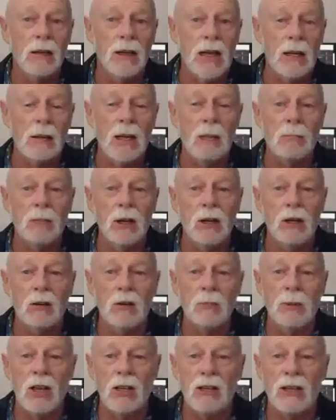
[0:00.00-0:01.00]
that'll be a
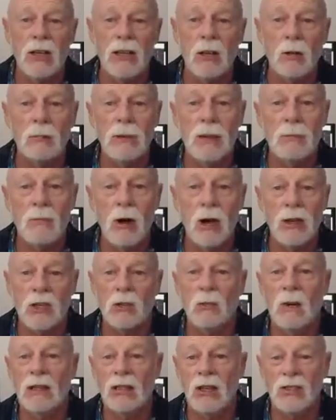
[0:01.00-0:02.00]
miracle, because then it'll be
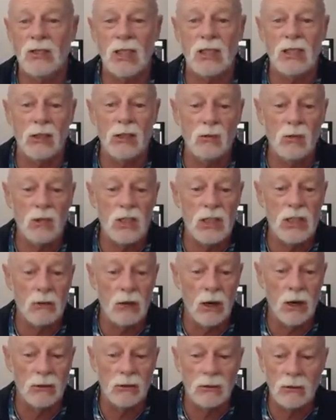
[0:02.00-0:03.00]
minus one because it's still
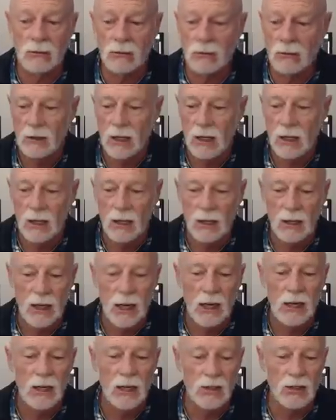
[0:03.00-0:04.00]
zero.
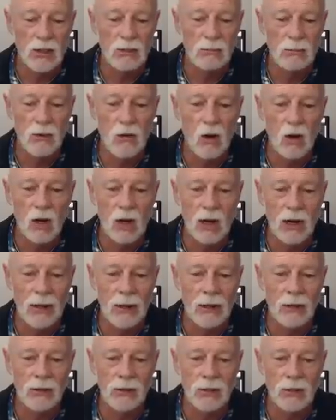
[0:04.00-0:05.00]
Idiots. We've got
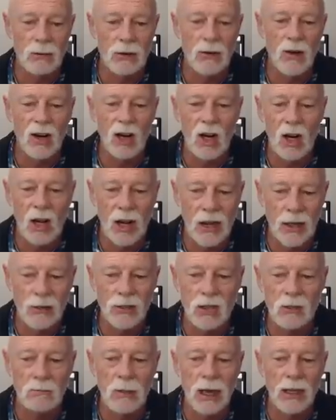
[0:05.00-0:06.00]
clowns. We've got
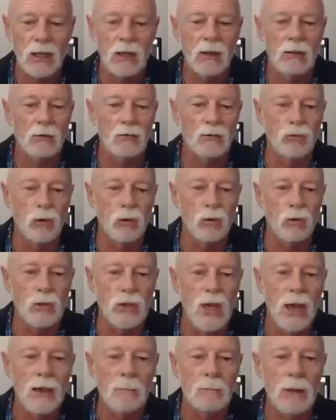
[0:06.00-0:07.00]
clowns making
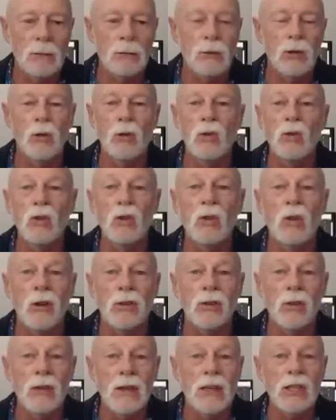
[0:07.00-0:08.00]
rules. People who do
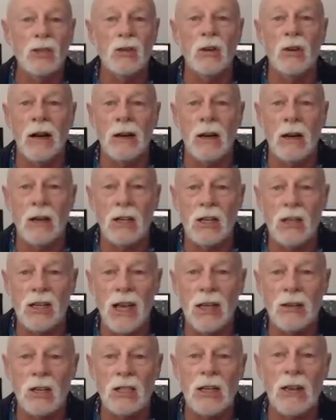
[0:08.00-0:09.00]
not do this, do not
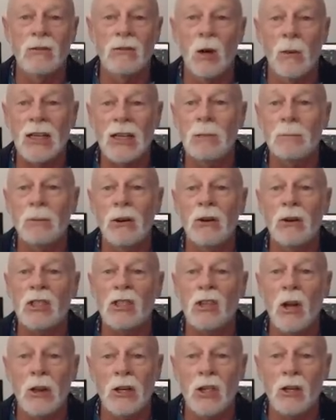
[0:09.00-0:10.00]
understand this, have no
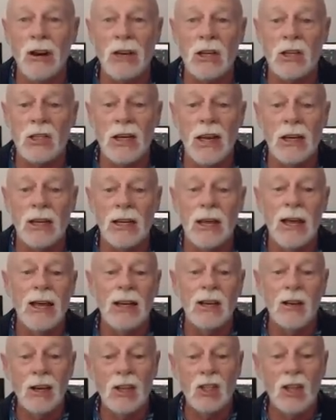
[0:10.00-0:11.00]
experience, knowledge or understanding,
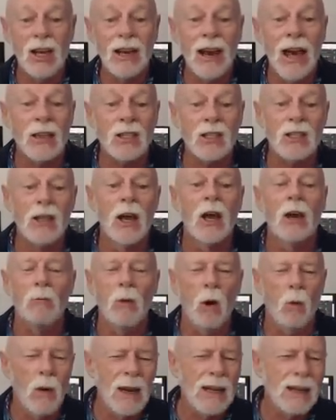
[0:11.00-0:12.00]
going to tell us
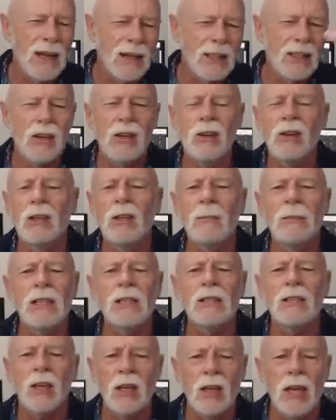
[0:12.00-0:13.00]
what we need to do
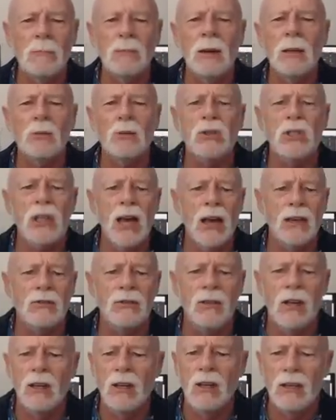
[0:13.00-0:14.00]
to keep people
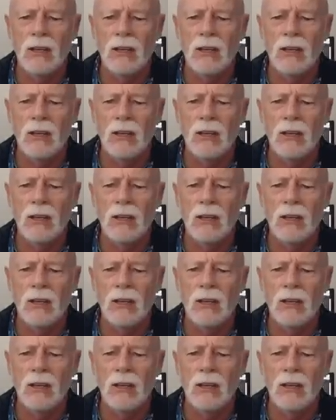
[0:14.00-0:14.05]
safe.